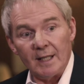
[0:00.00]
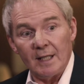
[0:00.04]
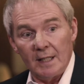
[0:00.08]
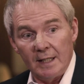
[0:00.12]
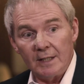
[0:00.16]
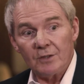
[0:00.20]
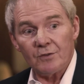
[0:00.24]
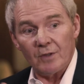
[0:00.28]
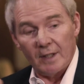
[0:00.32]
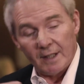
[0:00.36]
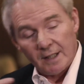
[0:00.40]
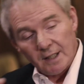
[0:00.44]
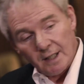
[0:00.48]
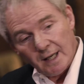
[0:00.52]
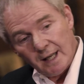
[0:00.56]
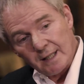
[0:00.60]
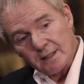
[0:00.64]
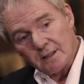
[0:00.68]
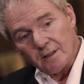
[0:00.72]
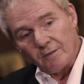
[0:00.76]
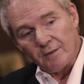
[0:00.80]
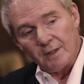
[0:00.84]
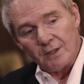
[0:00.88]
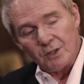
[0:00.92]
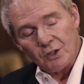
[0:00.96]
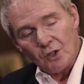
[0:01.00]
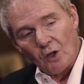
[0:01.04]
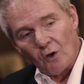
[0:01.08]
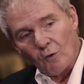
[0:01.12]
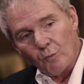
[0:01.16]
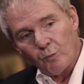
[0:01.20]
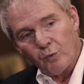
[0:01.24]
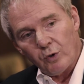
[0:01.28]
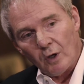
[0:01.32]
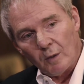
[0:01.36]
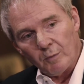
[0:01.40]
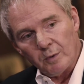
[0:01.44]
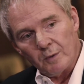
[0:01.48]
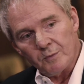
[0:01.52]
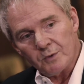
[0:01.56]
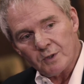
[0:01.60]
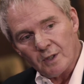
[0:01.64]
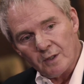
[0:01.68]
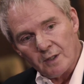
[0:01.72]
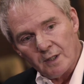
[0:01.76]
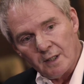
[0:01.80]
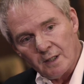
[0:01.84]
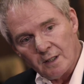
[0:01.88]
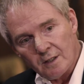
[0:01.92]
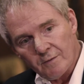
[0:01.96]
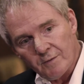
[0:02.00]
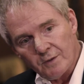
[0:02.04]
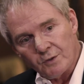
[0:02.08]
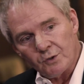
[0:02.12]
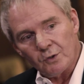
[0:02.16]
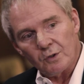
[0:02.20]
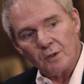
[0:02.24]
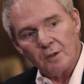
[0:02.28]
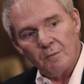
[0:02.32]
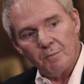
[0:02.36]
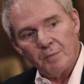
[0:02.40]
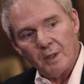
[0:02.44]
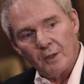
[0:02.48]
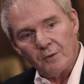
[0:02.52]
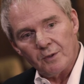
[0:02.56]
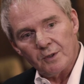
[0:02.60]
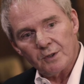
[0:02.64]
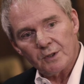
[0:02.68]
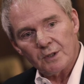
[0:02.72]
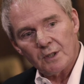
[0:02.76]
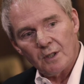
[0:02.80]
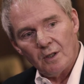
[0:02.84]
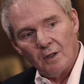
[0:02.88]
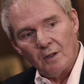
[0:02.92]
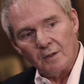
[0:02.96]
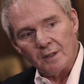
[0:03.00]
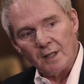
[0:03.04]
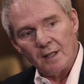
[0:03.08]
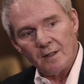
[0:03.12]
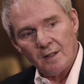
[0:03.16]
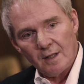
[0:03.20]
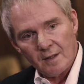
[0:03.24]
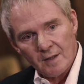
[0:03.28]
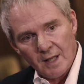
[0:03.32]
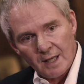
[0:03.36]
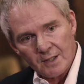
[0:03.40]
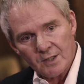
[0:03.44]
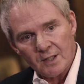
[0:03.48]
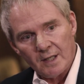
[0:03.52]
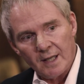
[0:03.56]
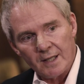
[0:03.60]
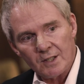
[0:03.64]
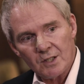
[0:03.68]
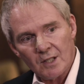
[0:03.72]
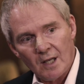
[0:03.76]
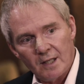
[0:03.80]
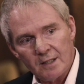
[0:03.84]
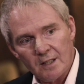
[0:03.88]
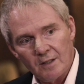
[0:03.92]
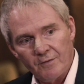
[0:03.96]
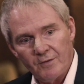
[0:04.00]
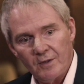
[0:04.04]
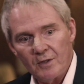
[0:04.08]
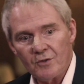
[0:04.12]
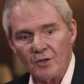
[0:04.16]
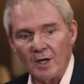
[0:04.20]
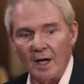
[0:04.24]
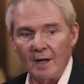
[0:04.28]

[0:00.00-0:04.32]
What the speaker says: literally collectively, solve problems that the individual components can't. I think that's an exciting future.